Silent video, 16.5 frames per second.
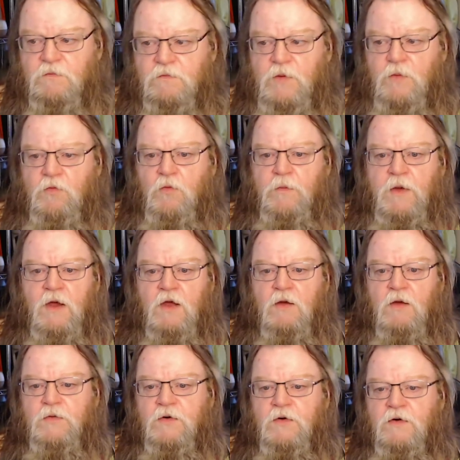People may
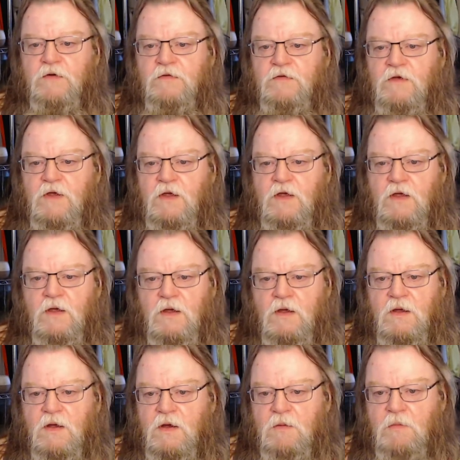come there to see
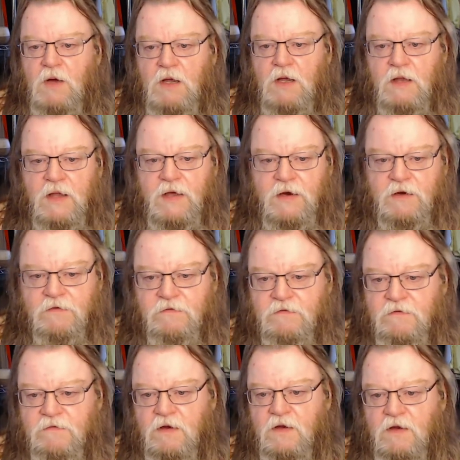my
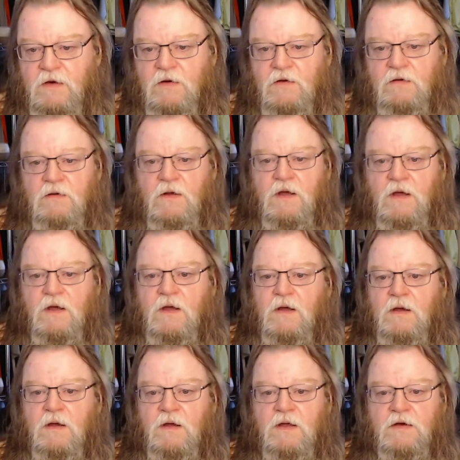latest in
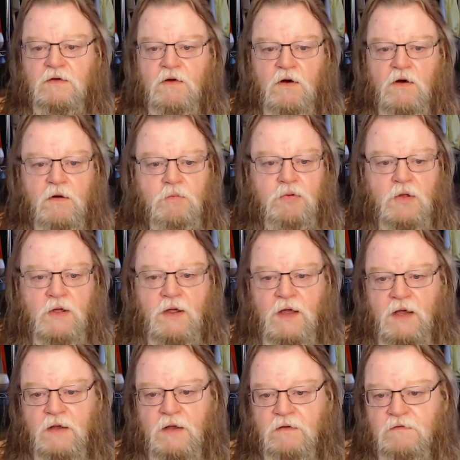guitar
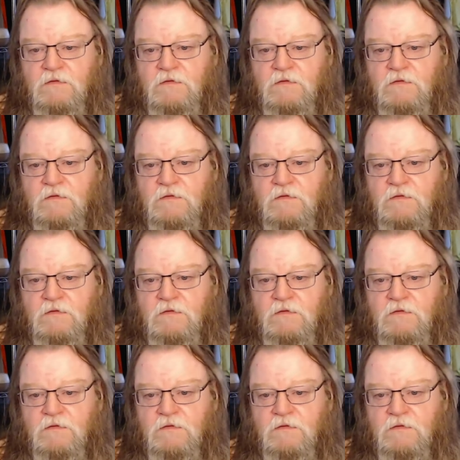playing.